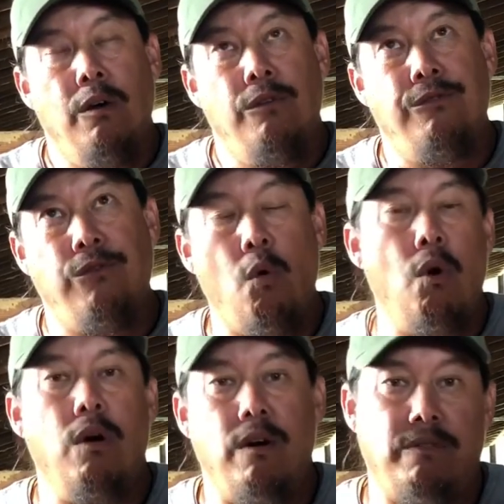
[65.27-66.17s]

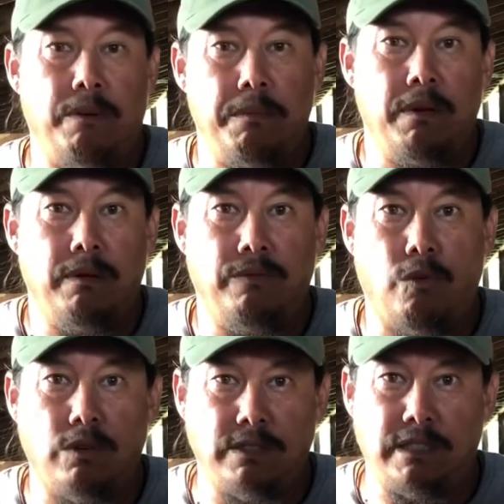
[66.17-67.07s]

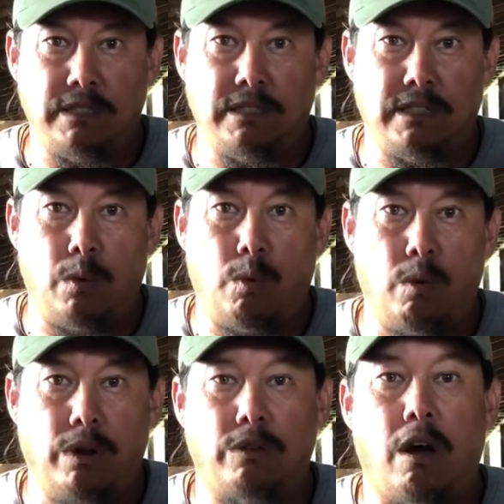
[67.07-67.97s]
four diseases that we
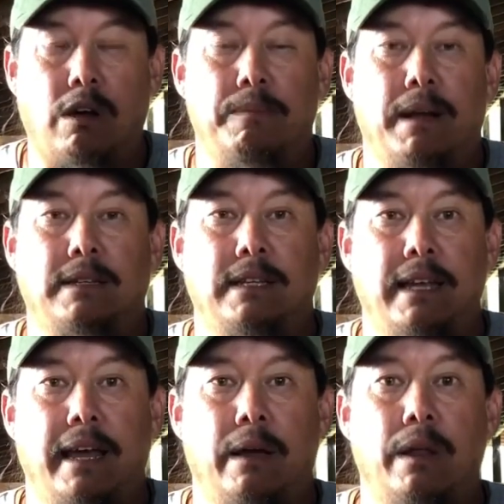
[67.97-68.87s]
want to talk about
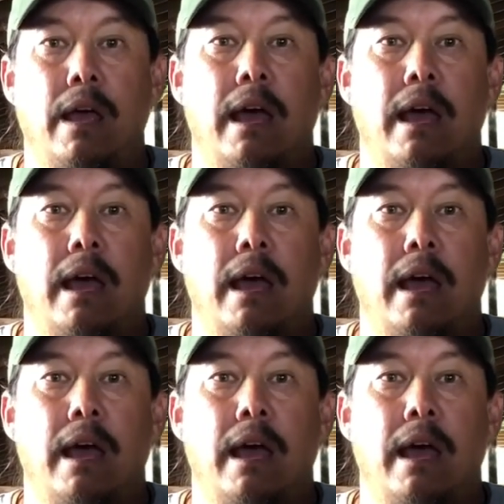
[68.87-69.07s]
today.